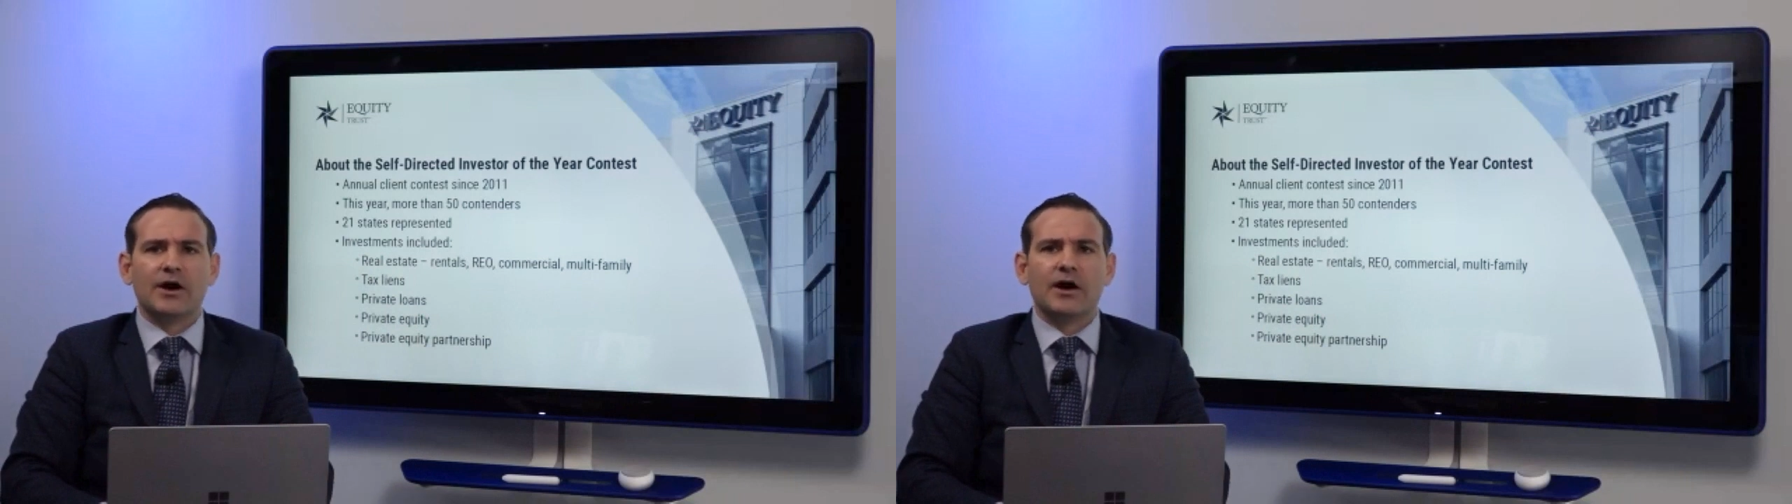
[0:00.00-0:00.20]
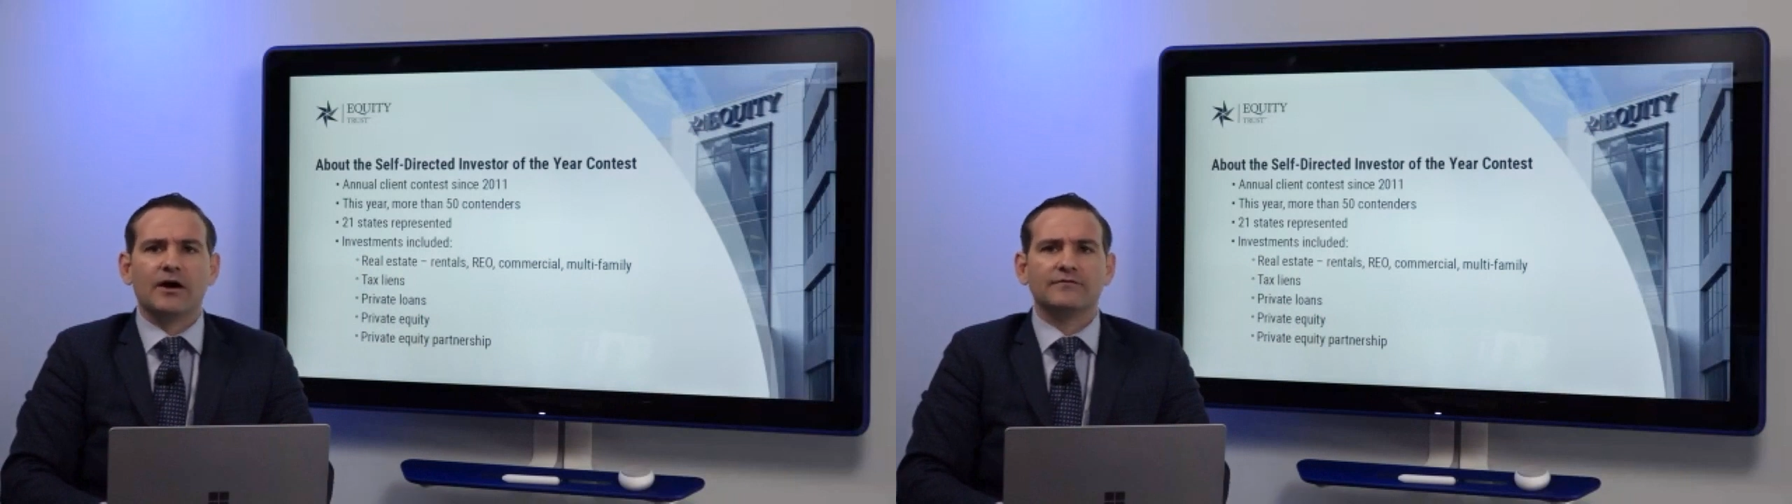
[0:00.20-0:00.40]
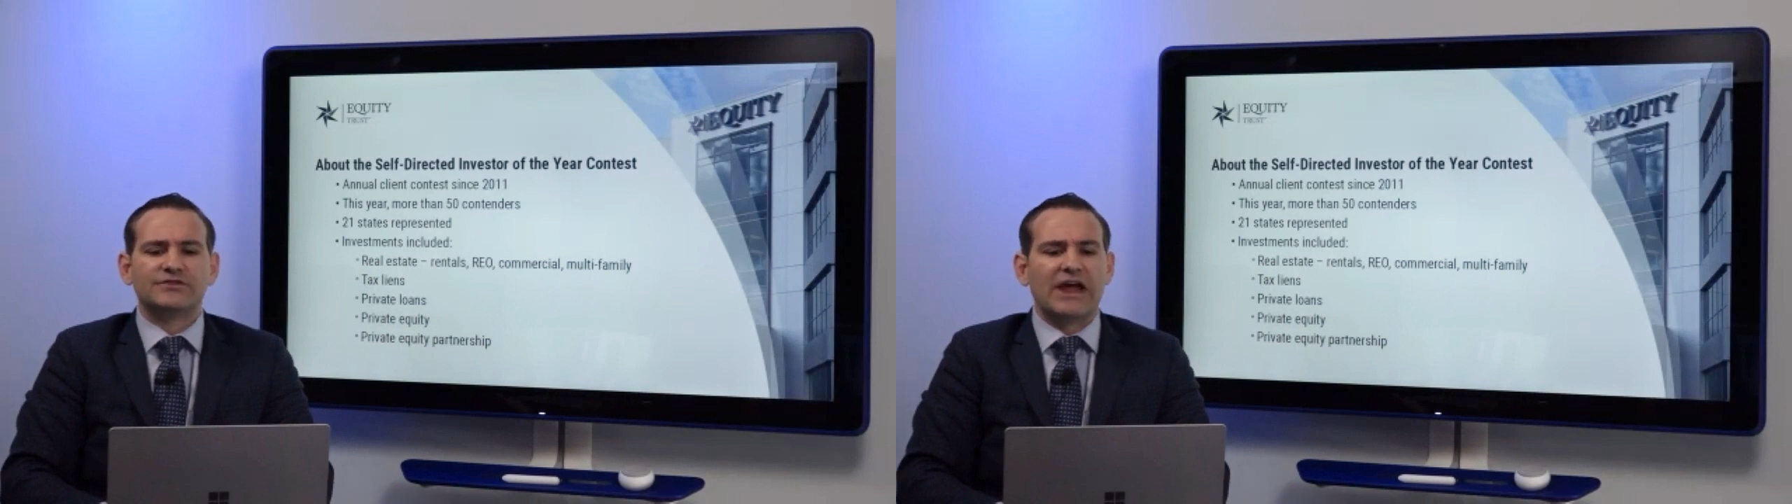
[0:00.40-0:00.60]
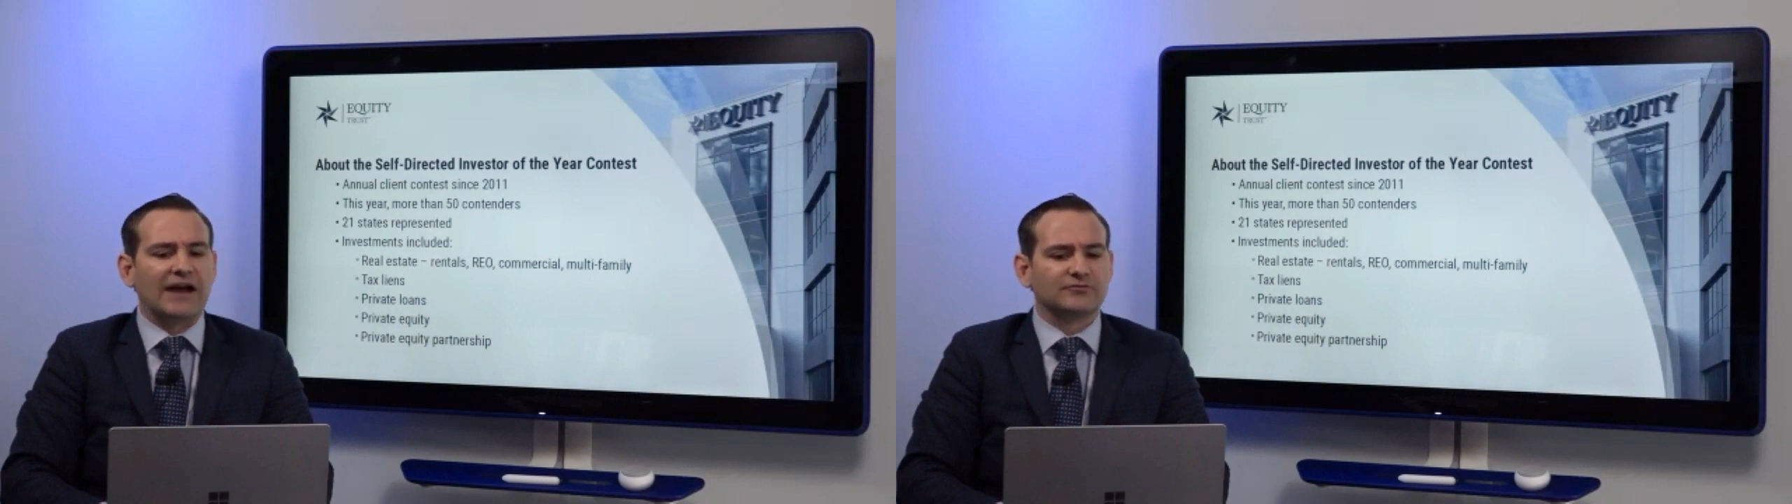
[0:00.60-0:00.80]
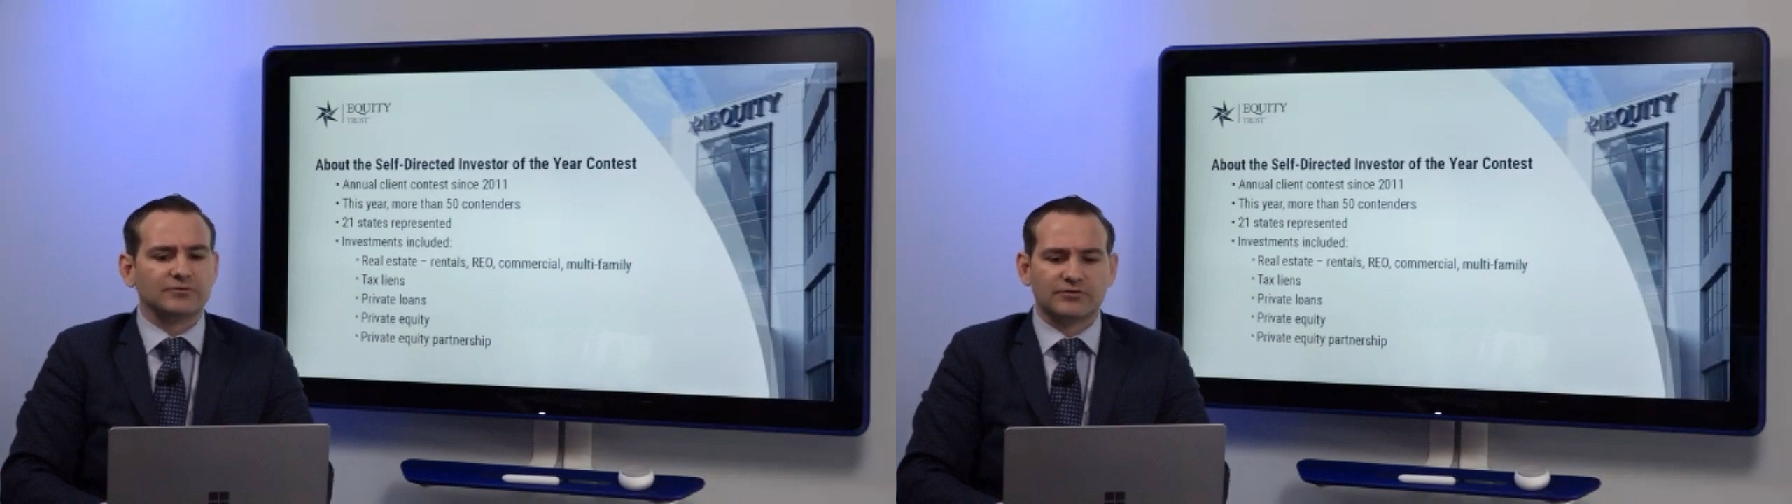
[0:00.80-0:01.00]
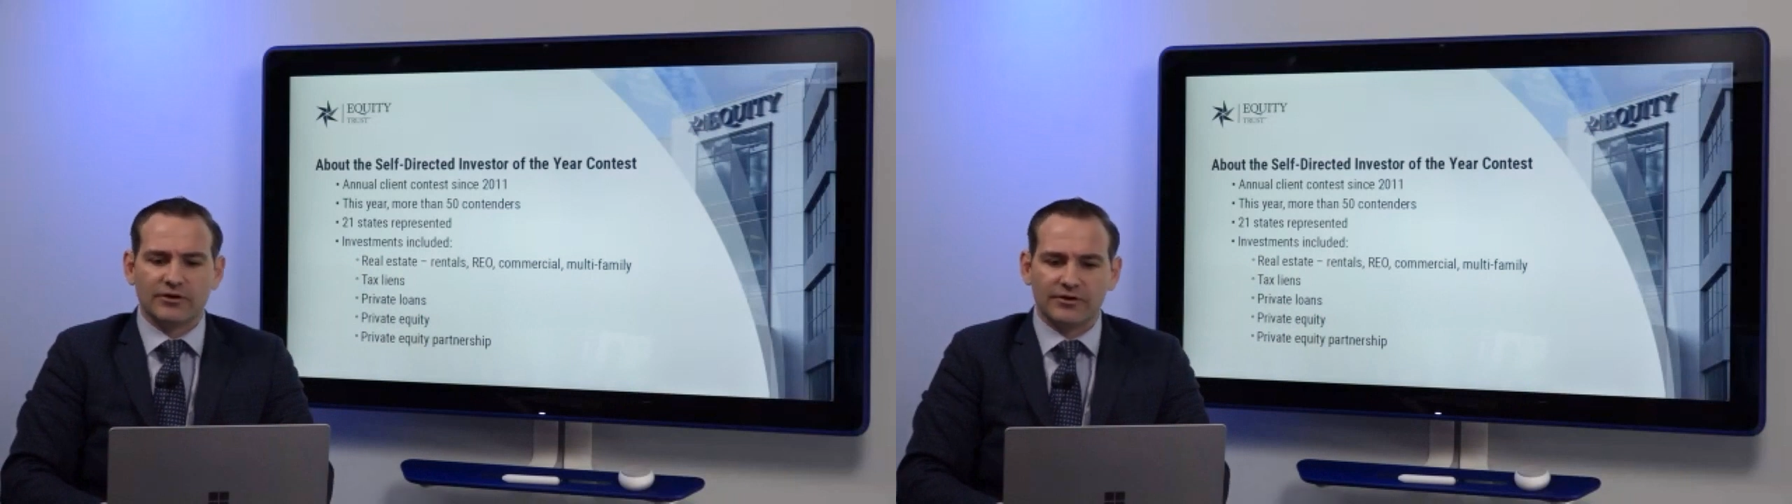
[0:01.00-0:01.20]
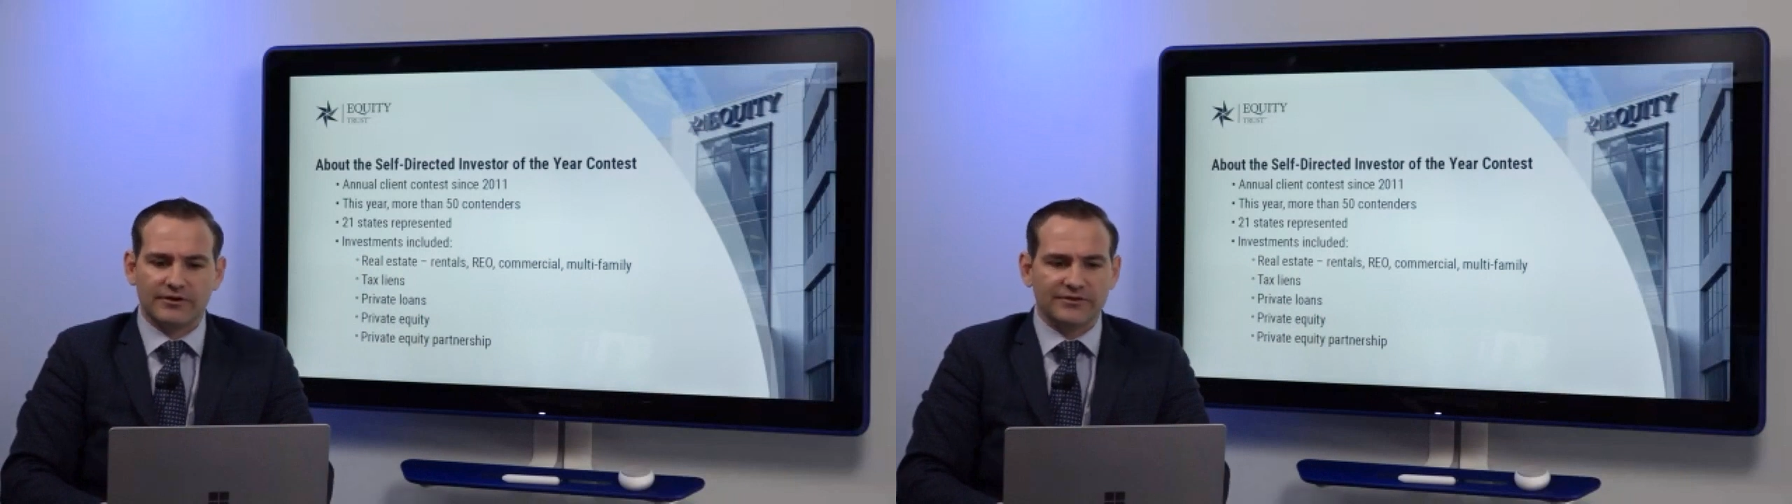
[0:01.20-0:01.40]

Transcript: of tax return,